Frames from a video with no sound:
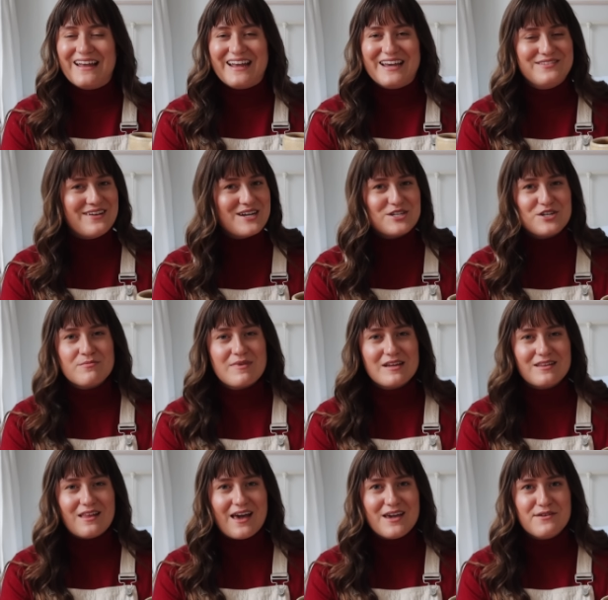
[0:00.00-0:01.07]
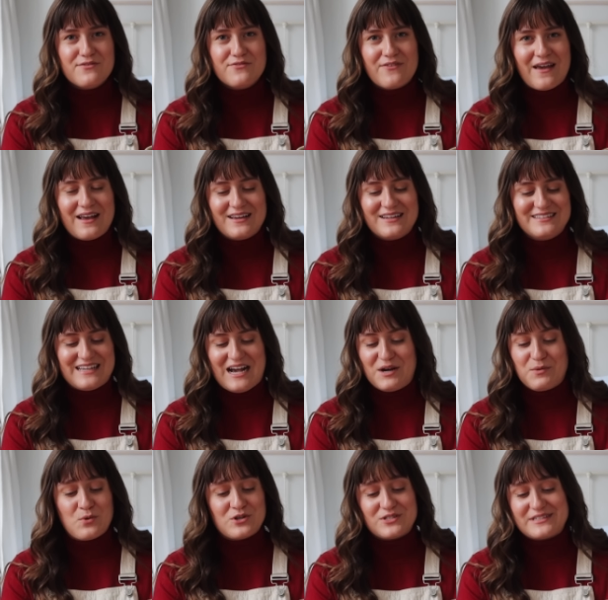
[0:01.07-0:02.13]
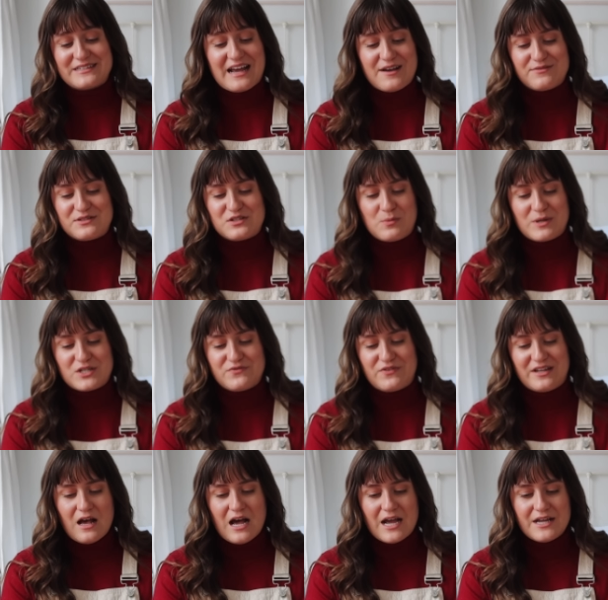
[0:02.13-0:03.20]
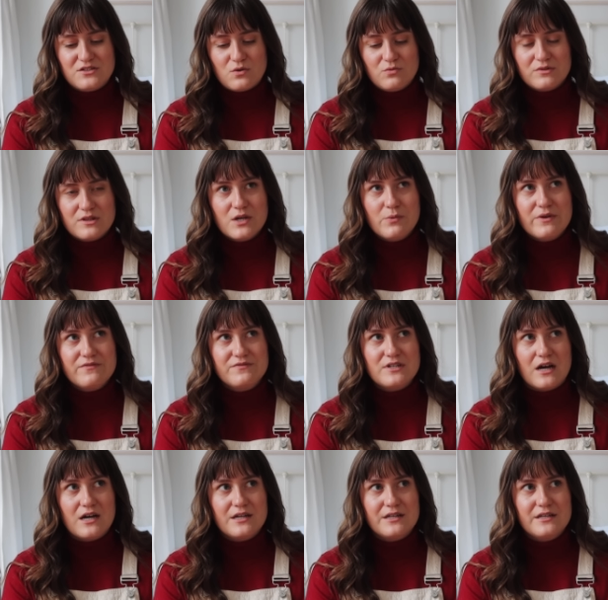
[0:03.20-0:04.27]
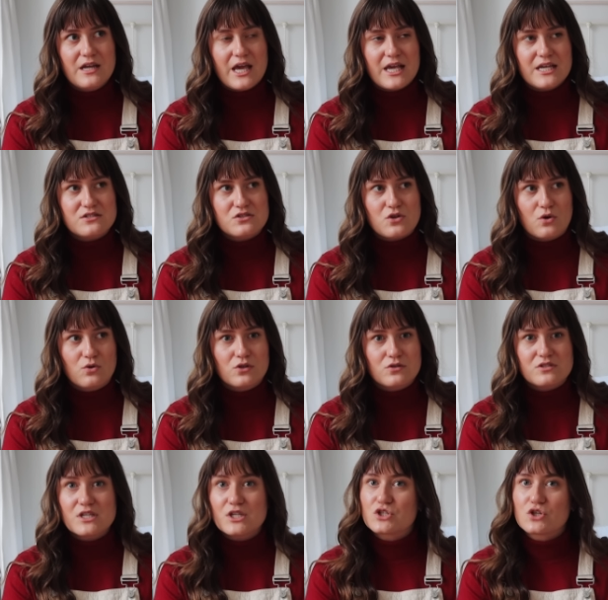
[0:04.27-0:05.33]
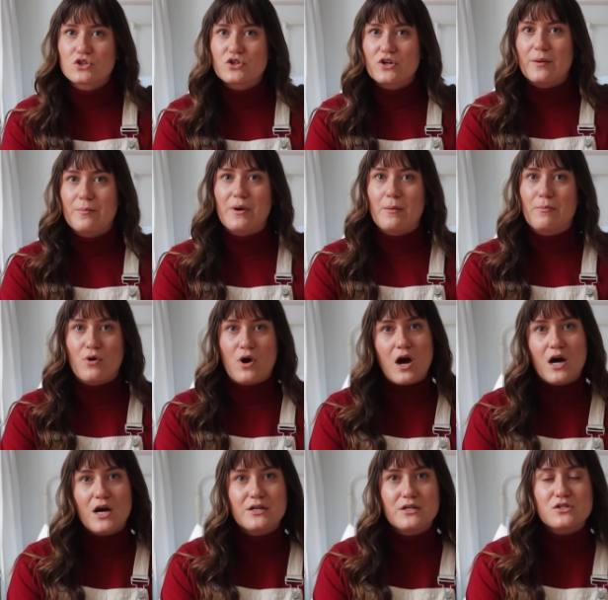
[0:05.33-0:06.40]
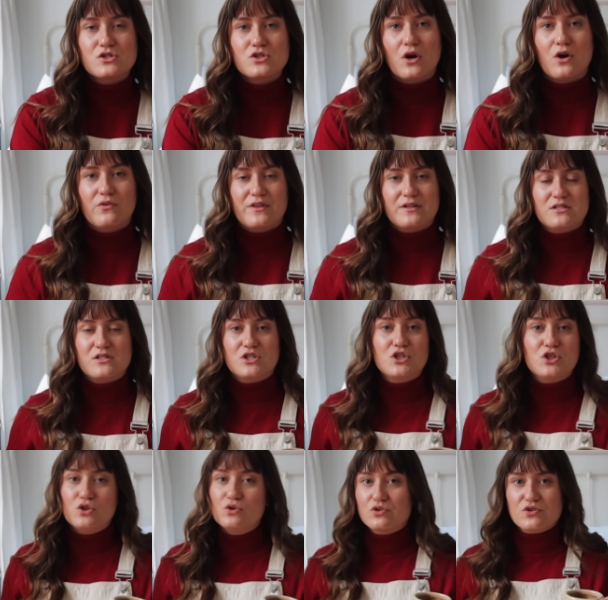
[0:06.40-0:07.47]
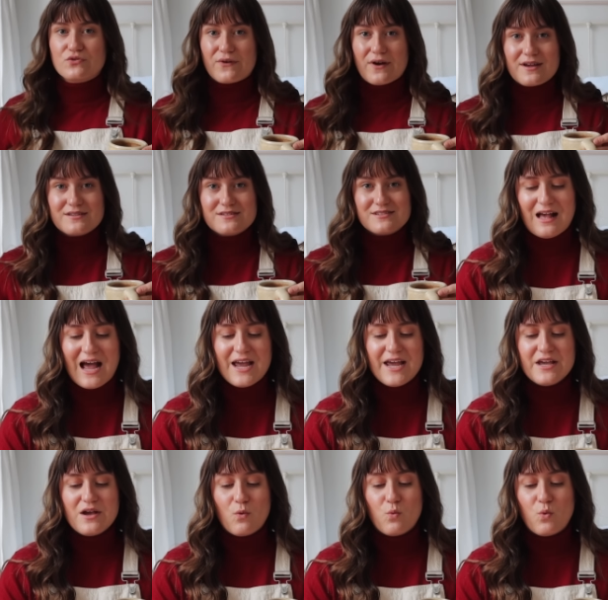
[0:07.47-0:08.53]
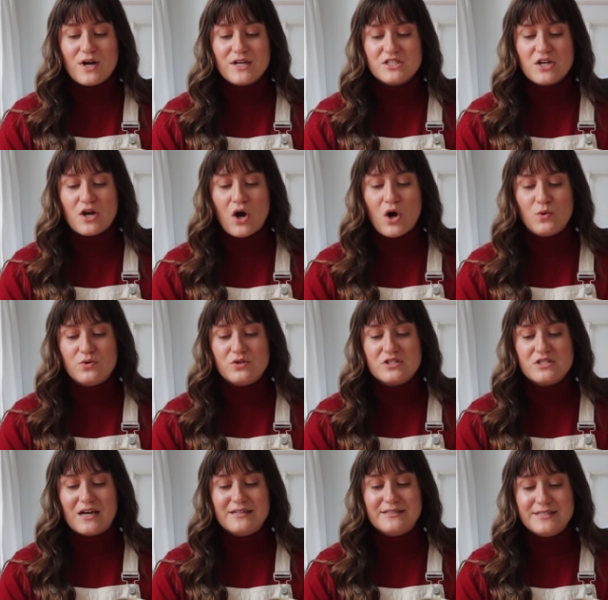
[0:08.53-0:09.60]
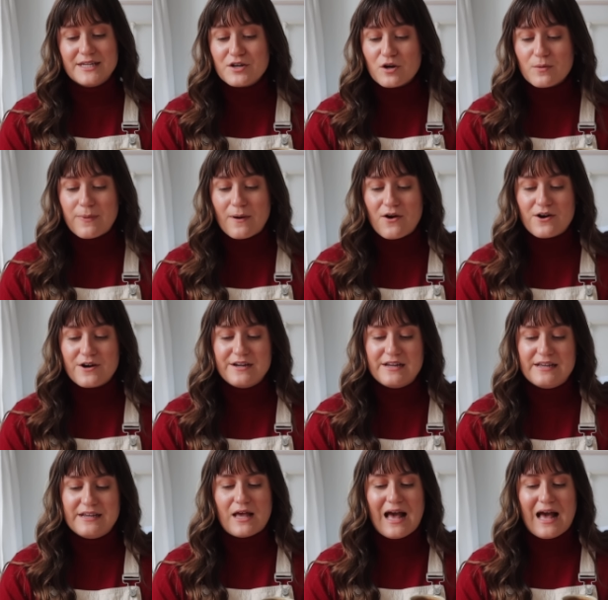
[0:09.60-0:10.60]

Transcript: adventure in my life. And yeah, we're just gonna have so much fun. I don't think we've done a solo sister trip abroad, so this is huge for us. I want to host a dinner party.